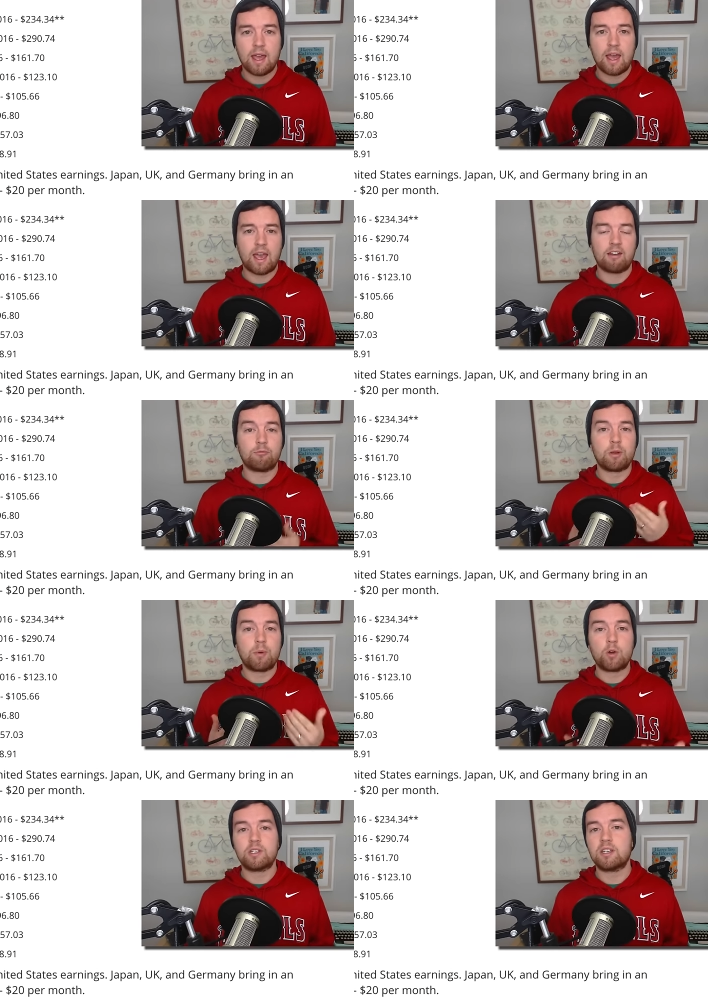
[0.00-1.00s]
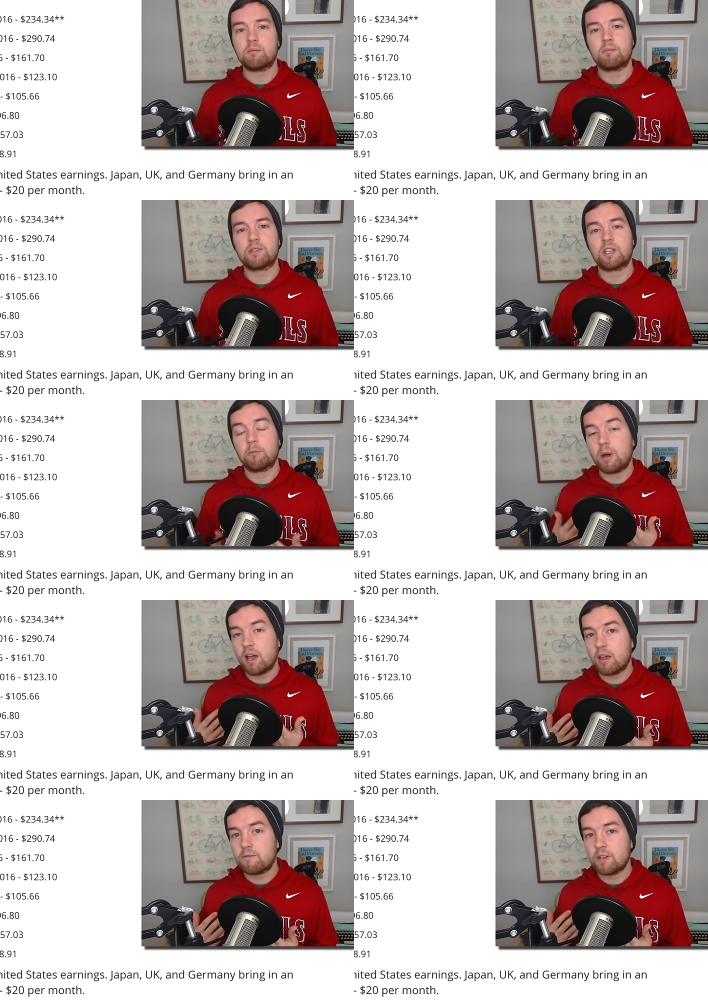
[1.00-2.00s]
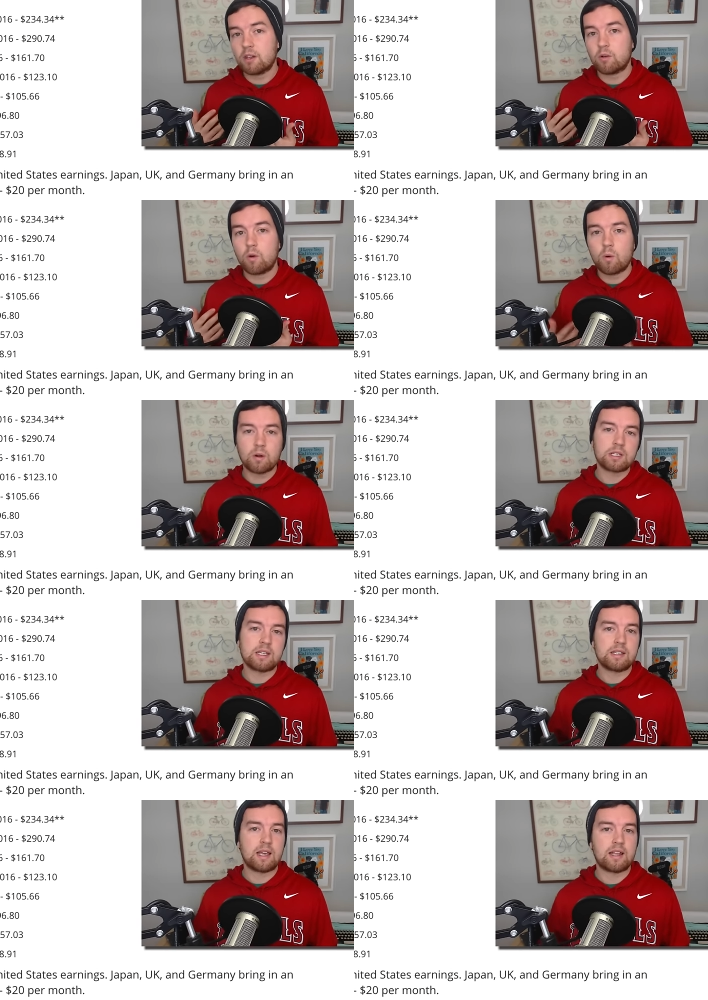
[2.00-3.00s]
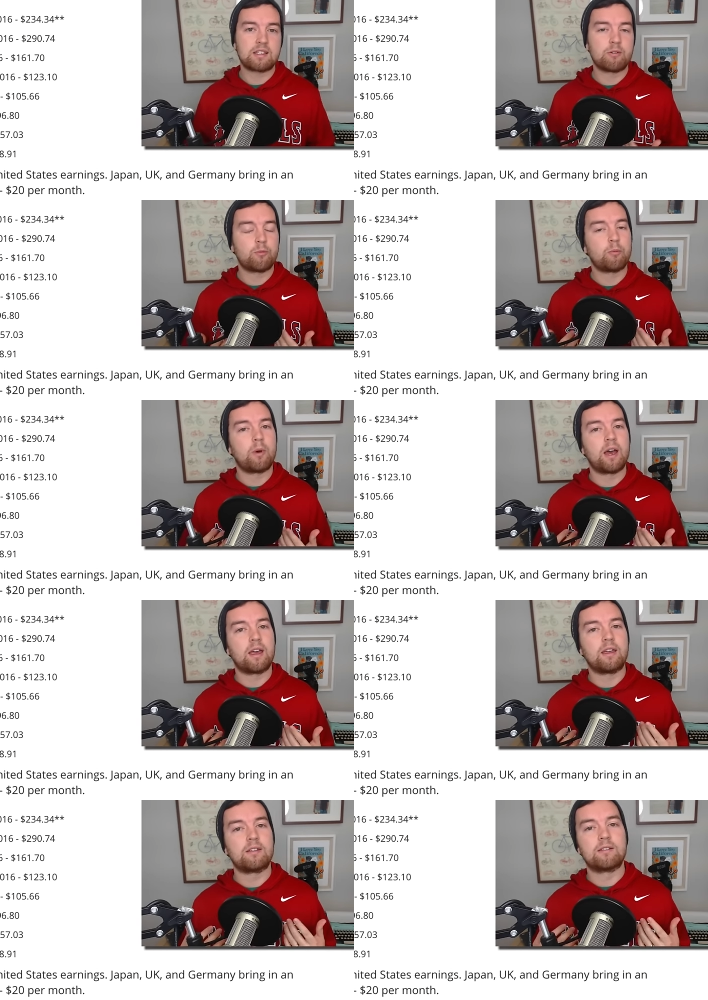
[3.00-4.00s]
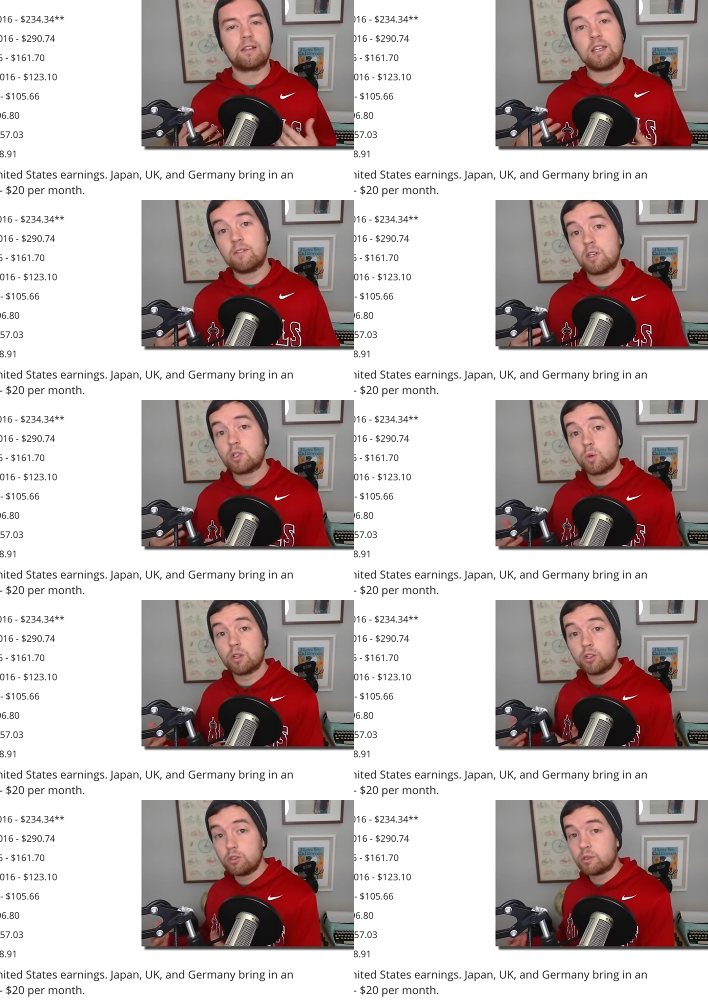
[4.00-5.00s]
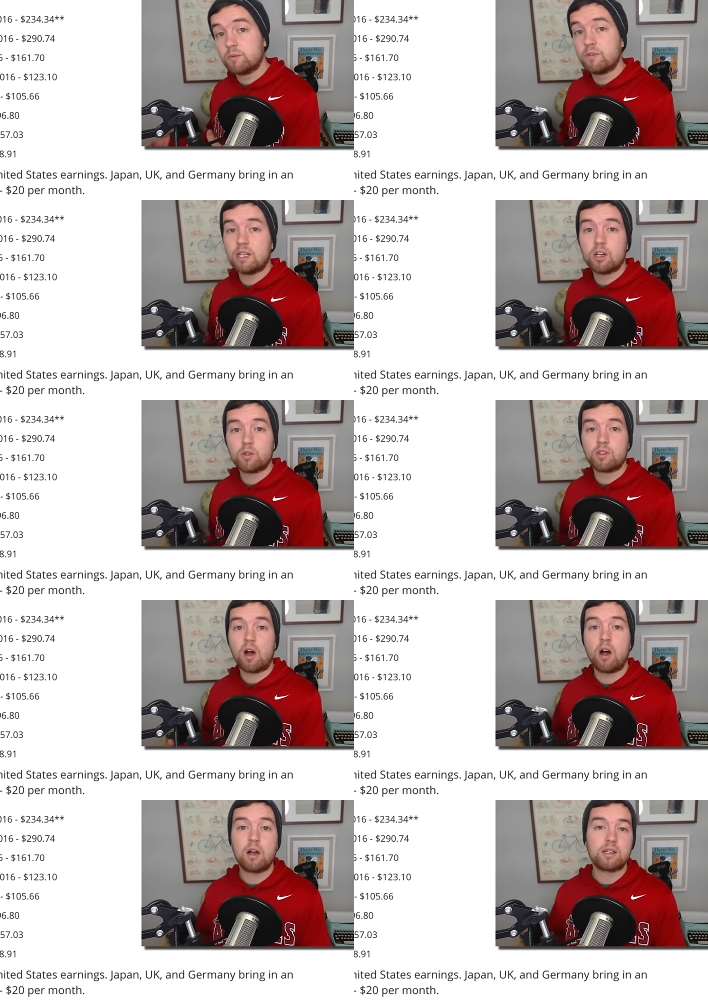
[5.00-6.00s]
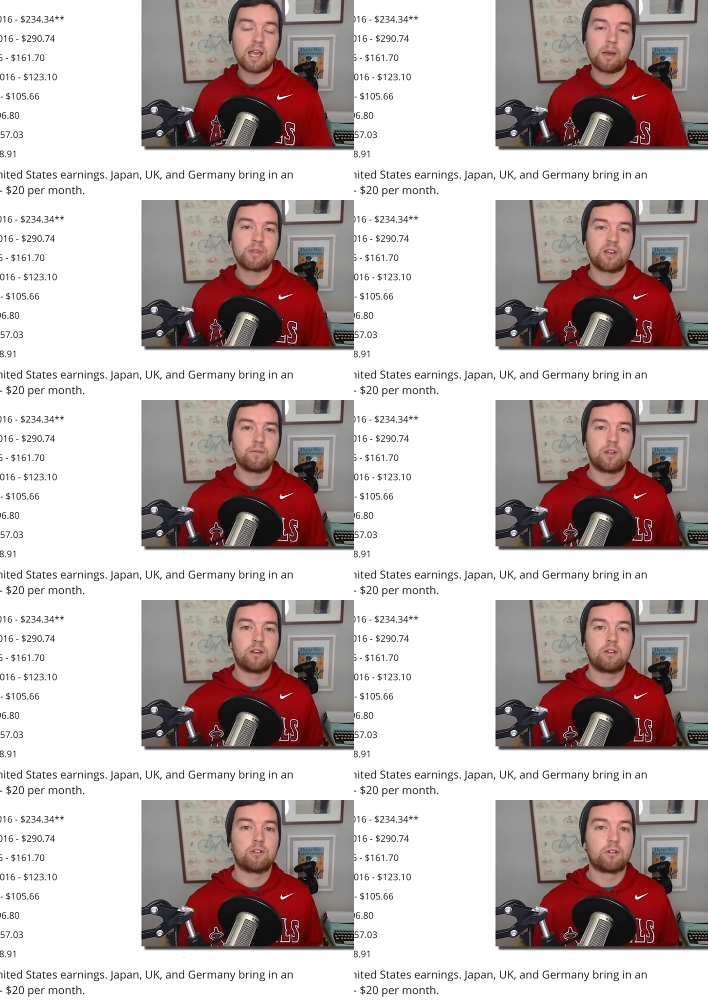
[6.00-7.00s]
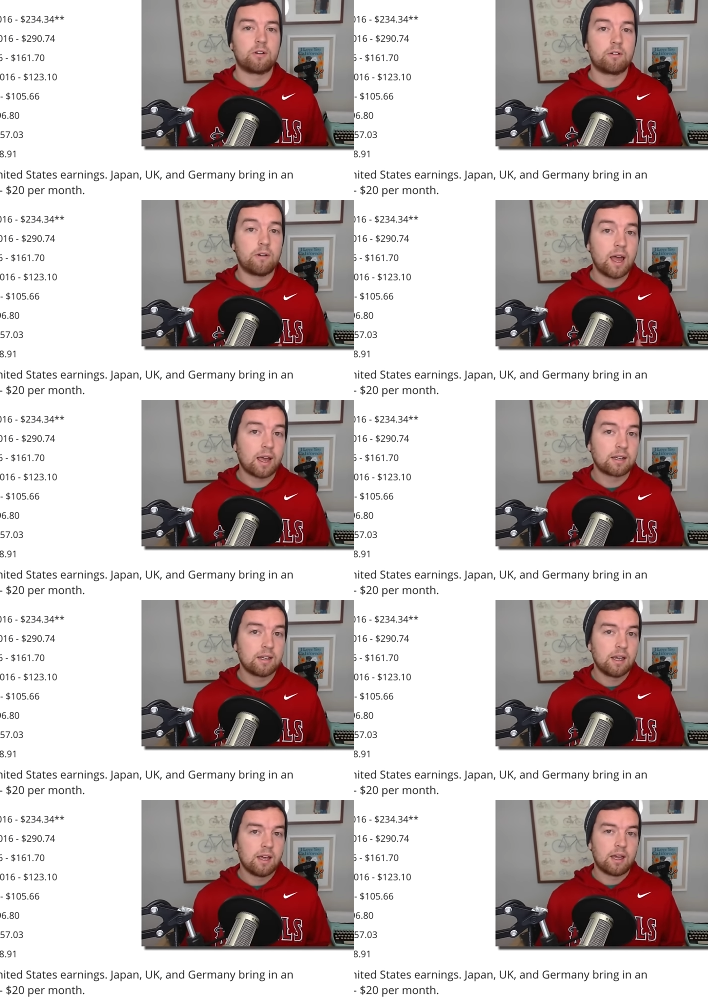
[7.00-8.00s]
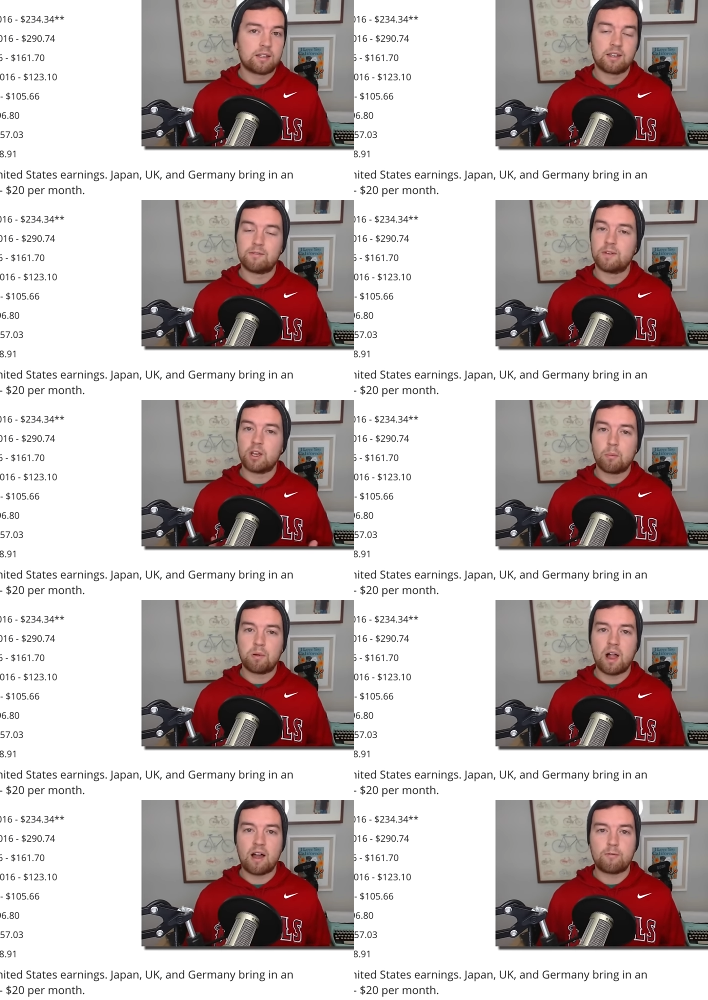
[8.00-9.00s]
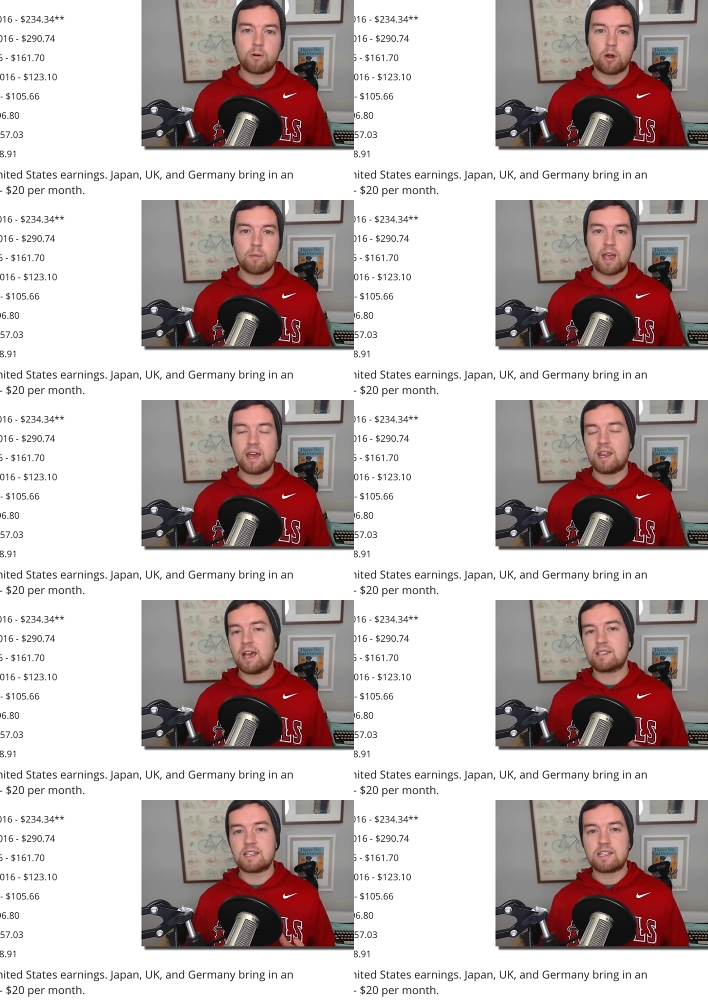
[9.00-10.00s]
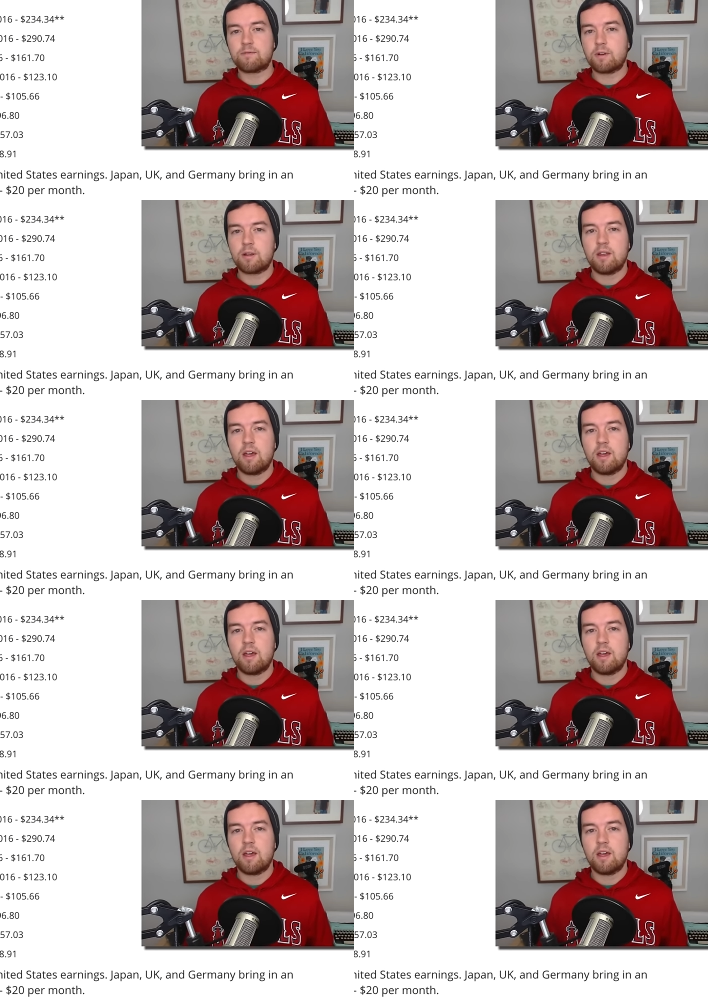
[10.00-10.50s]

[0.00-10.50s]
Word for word: and I've been posting some of my video courses and some of my individual YouTube videos onto Amazon Video Direct. It's a video platform, and it has a different